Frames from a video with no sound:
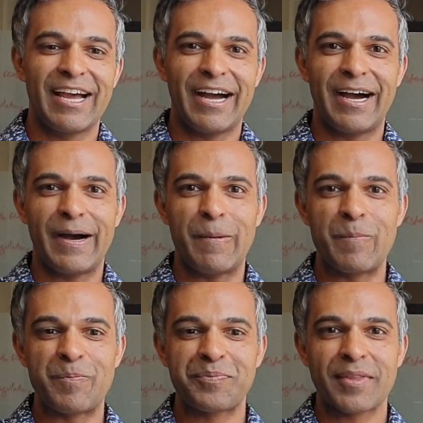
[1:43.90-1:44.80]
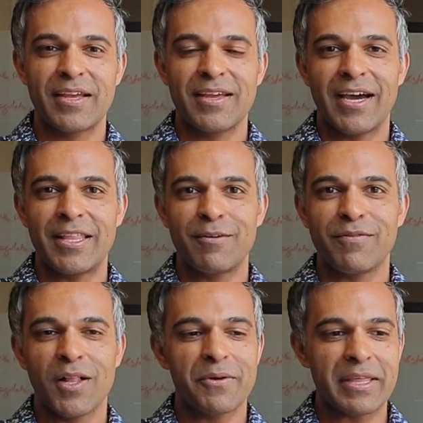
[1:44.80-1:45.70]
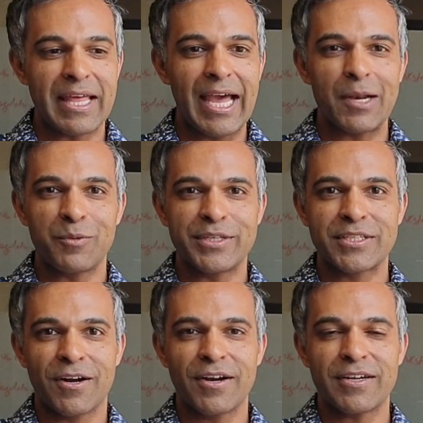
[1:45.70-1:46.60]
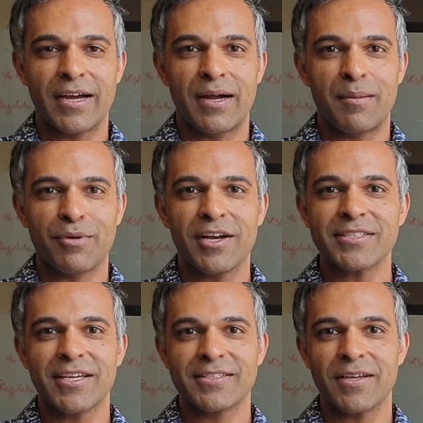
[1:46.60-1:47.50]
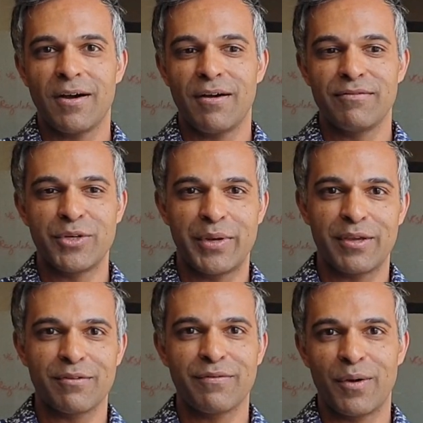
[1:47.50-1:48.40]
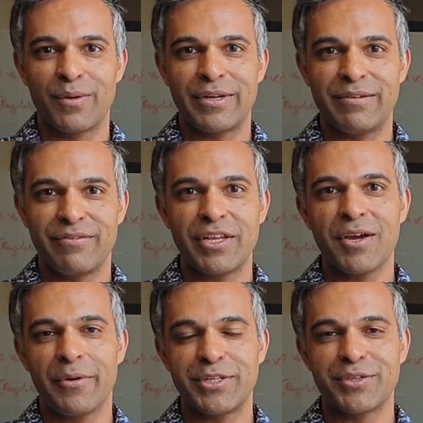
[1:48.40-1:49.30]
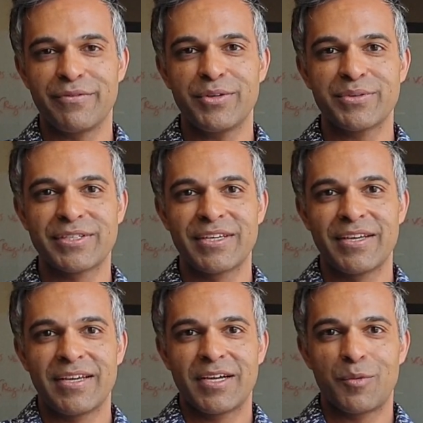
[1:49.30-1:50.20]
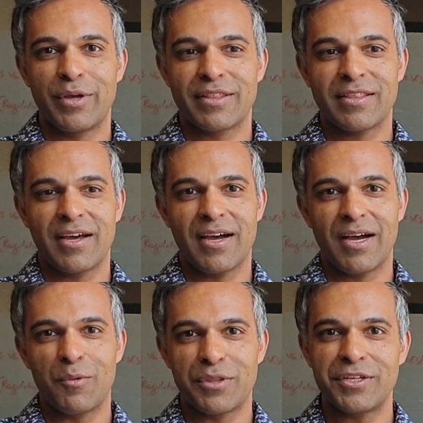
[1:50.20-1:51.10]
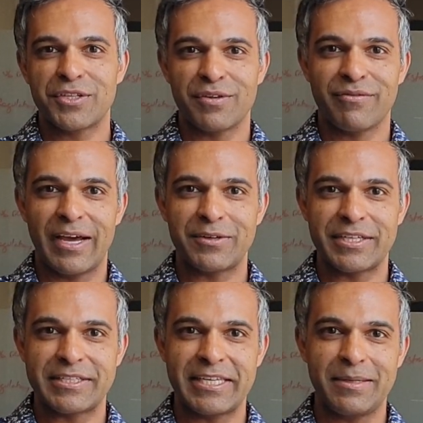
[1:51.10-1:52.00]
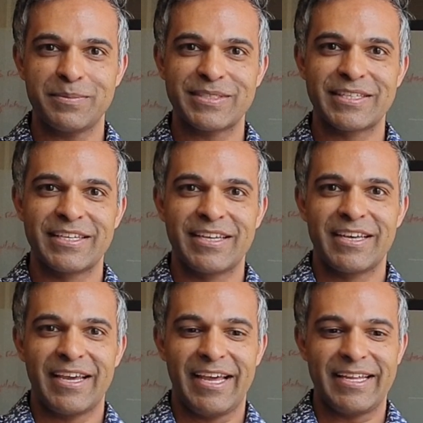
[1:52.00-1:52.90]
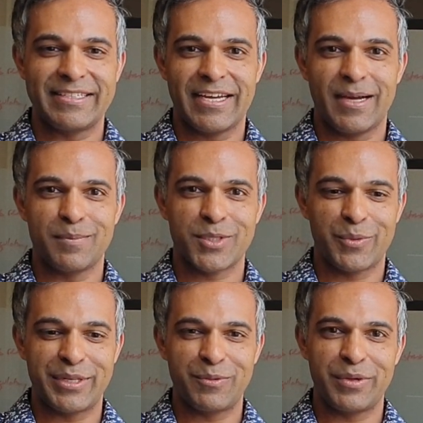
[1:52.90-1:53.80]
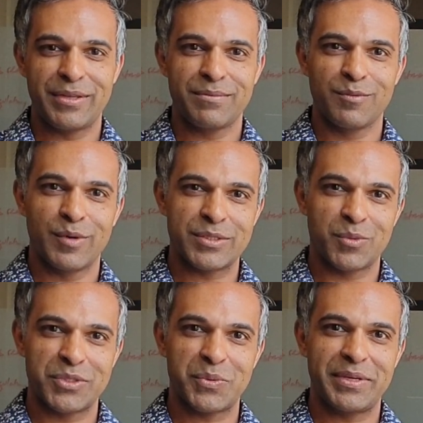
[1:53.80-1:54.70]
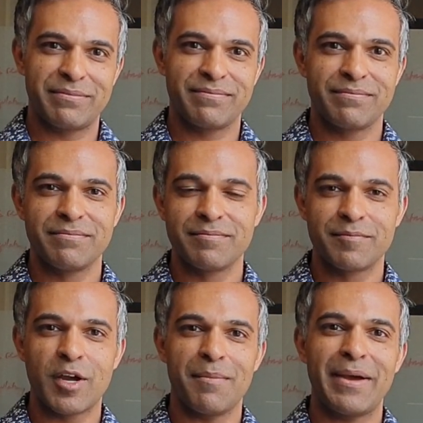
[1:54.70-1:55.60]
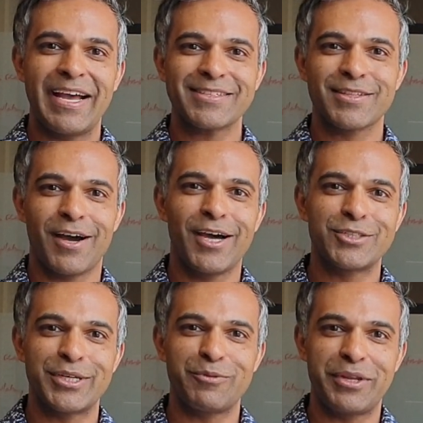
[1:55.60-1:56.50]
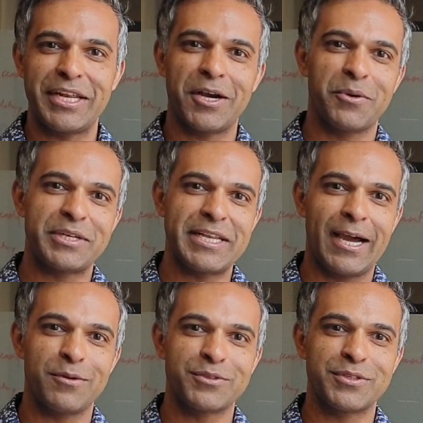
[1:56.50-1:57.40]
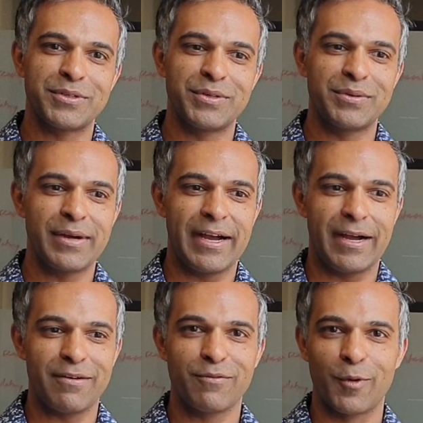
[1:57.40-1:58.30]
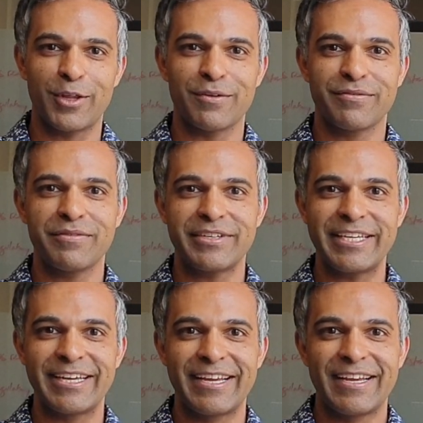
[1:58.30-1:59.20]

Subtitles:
And then following that, we start a process of doing phone and video interviews with each of the founding teams. And so once we got past the 100, we narrow it down to 40 or 50.